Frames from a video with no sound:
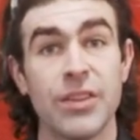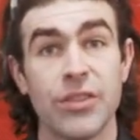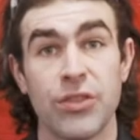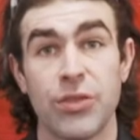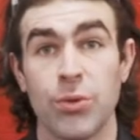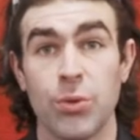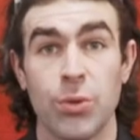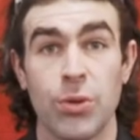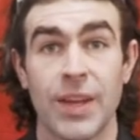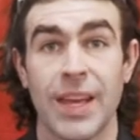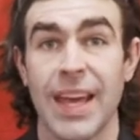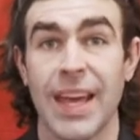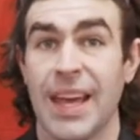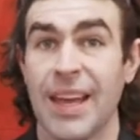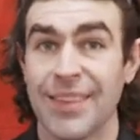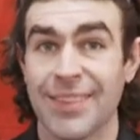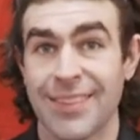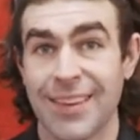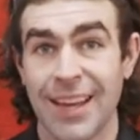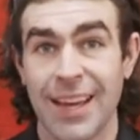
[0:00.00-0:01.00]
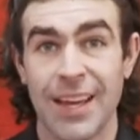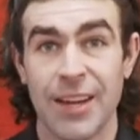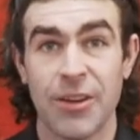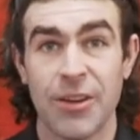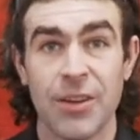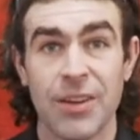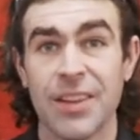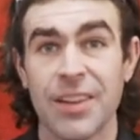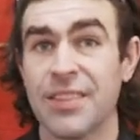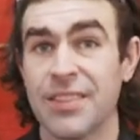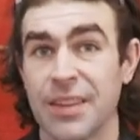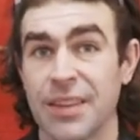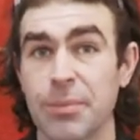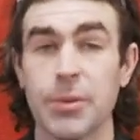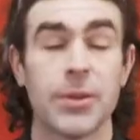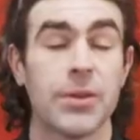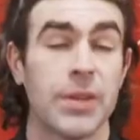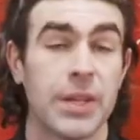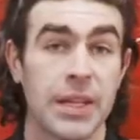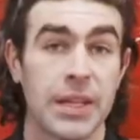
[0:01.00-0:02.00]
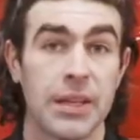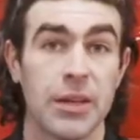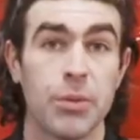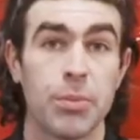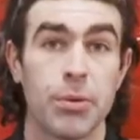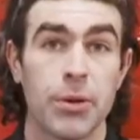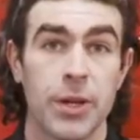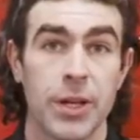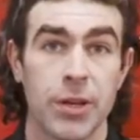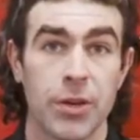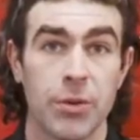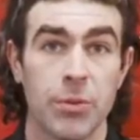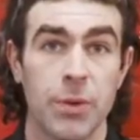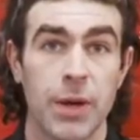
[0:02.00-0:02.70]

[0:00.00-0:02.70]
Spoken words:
to the cast iron, and typically get a pretty good